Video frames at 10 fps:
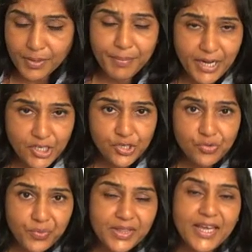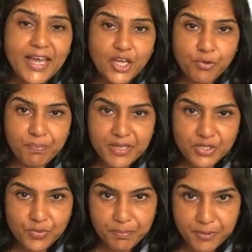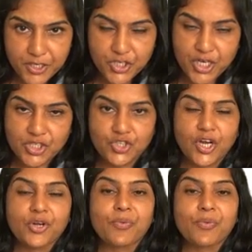Mind you, when the equipments were purchased, joint